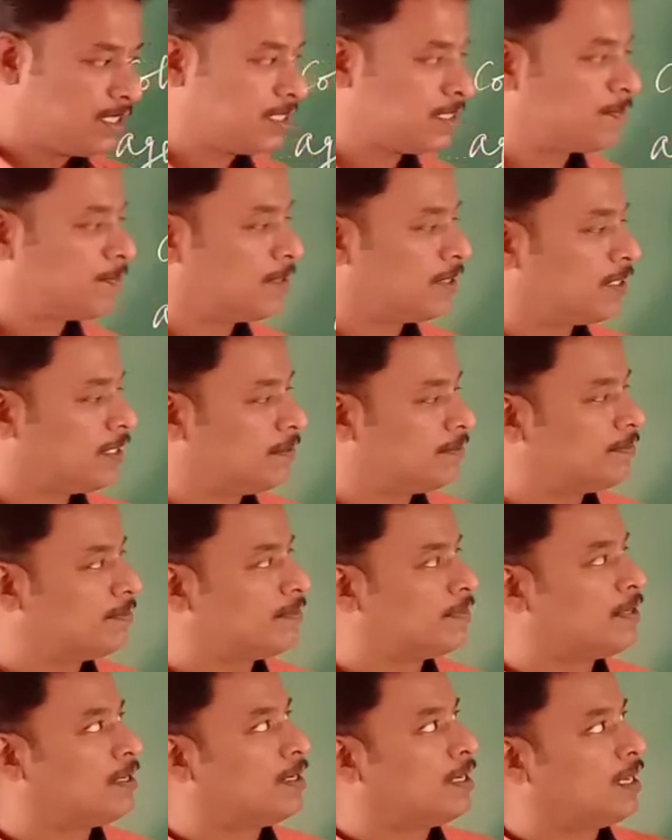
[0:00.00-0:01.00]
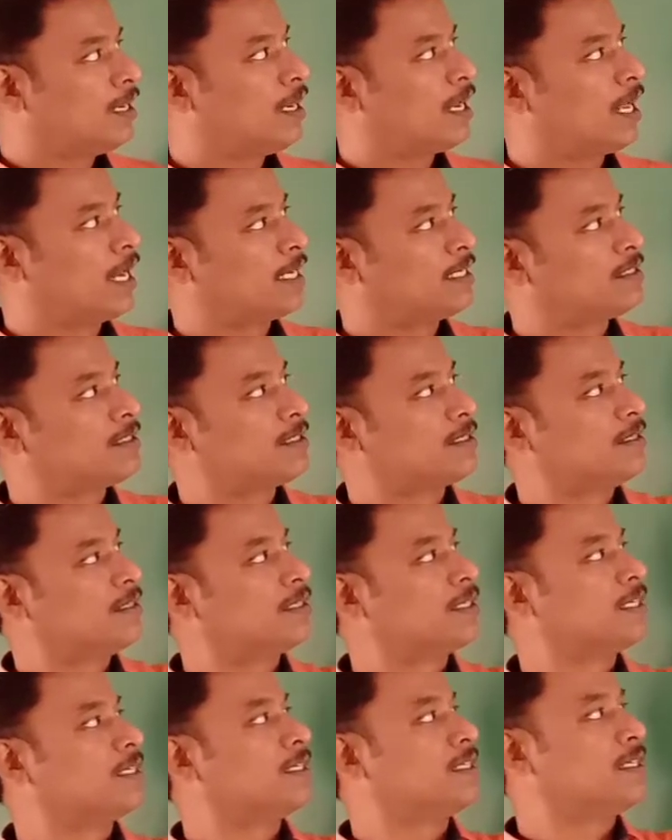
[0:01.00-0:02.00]
This poem, Lines
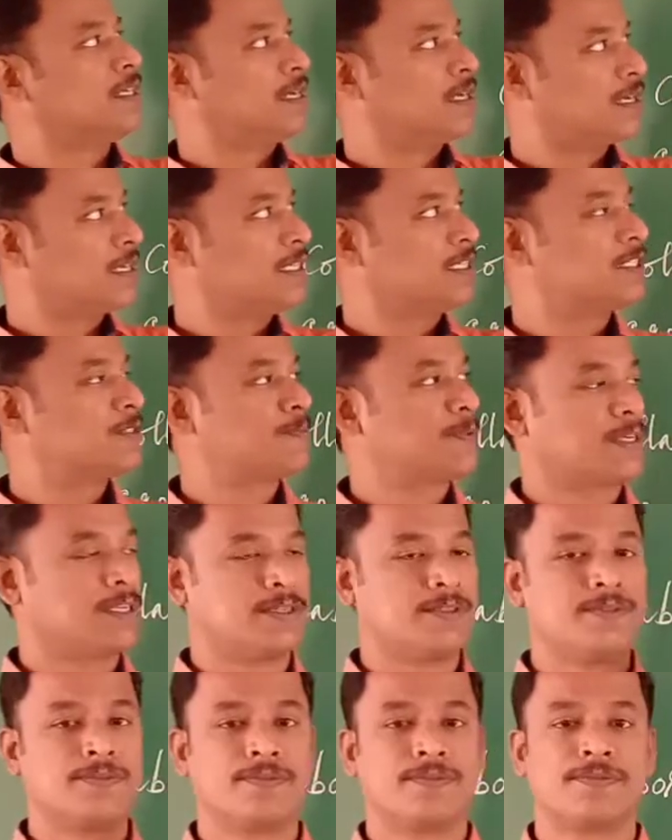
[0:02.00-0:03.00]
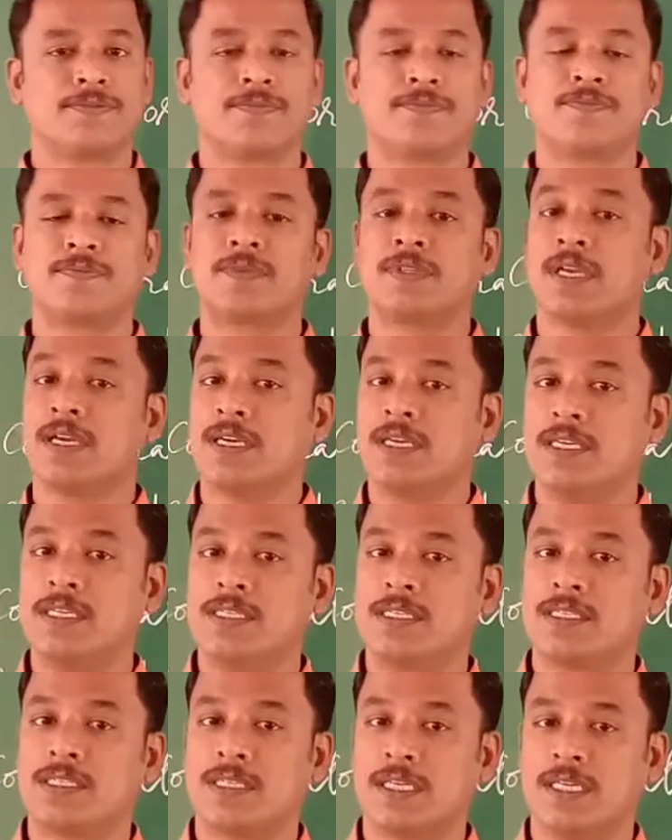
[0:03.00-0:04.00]
Written in Early Spring,
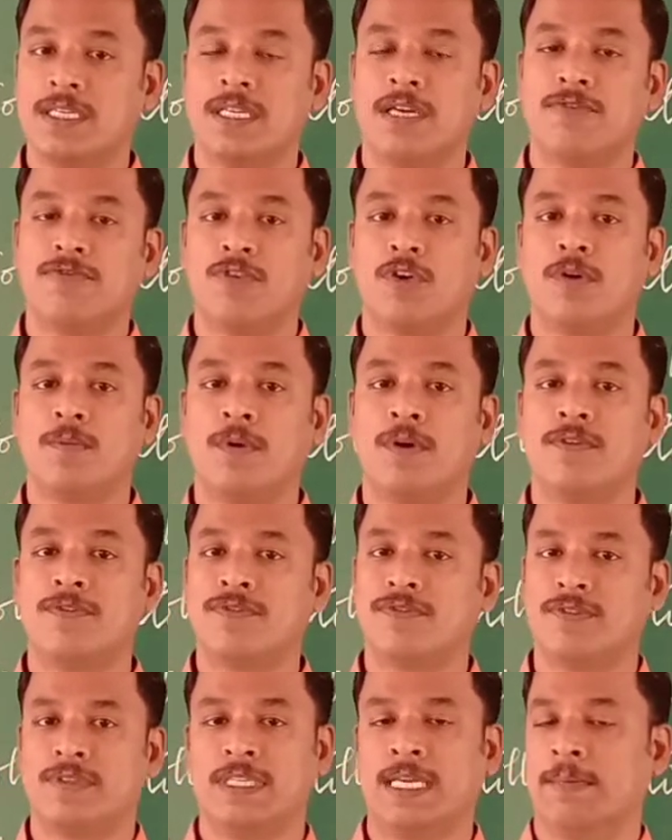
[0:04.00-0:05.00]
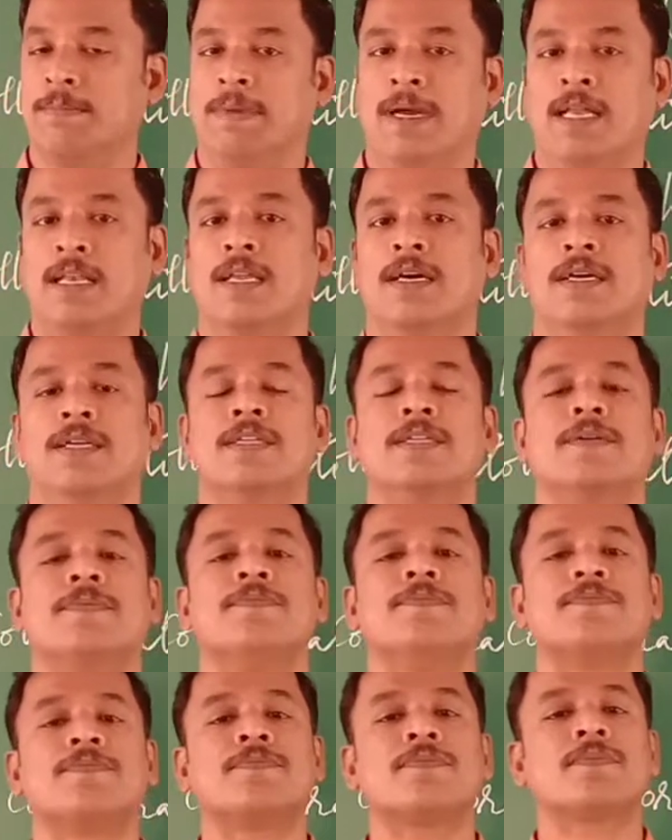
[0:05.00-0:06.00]
is in a form of a
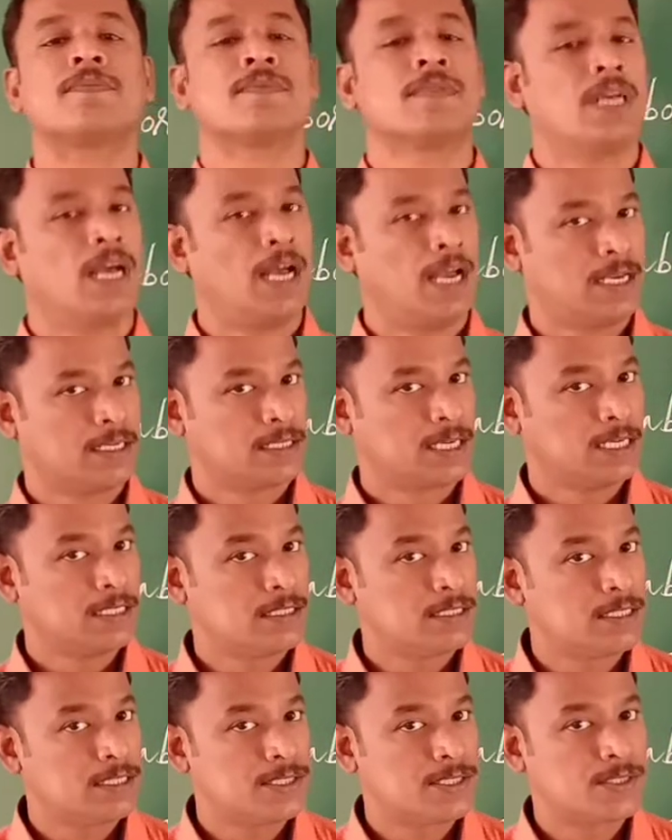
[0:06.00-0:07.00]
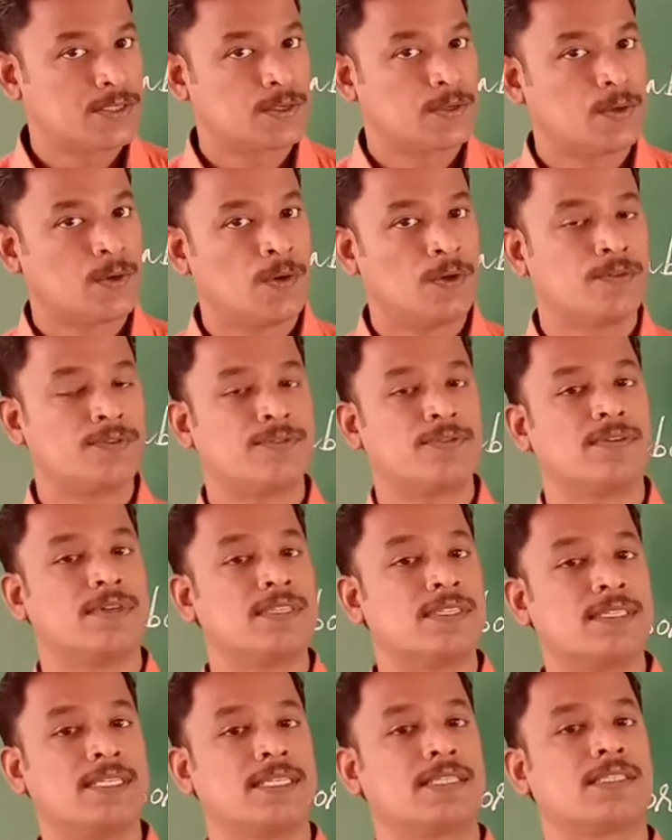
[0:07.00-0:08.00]
ballad and consists
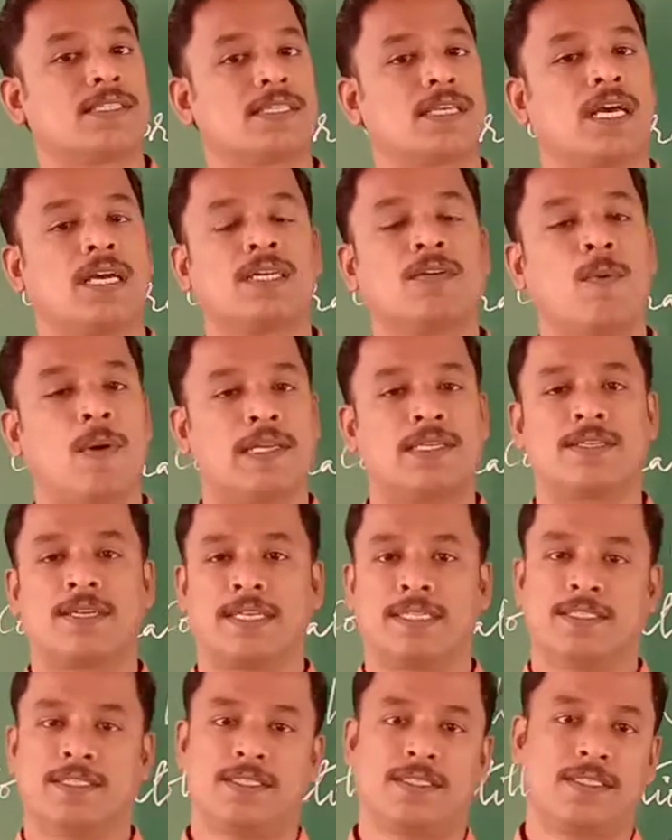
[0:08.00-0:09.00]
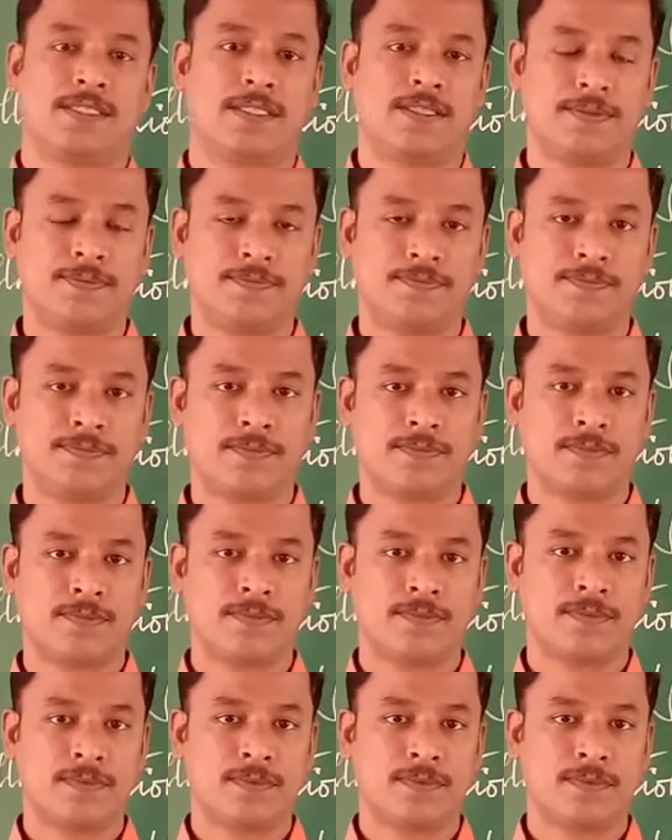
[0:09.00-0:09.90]
of 6 quatrains.